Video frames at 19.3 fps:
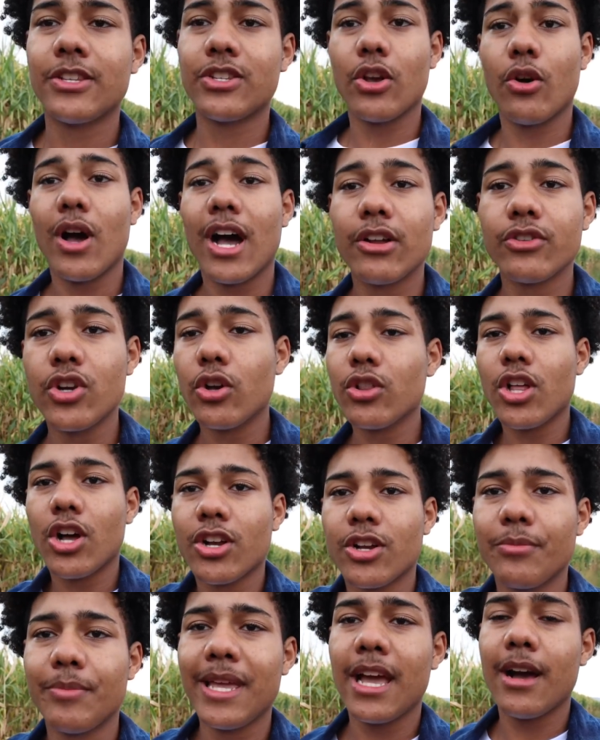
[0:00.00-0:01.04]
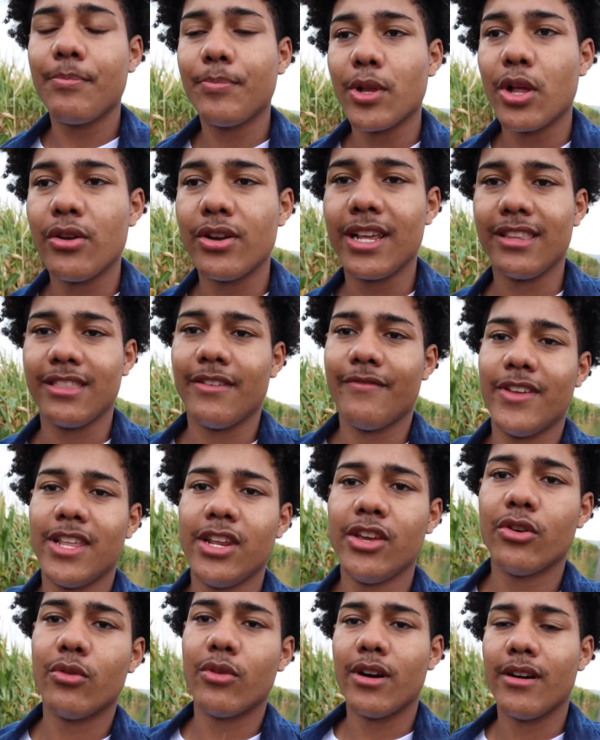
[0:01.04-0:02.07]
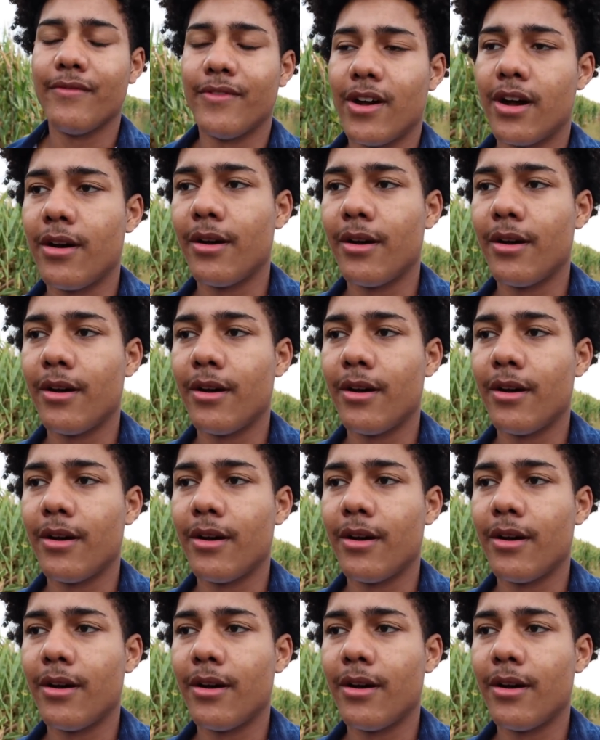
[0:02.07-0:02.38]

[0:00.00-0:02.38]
So I'll no longer be uploading the video of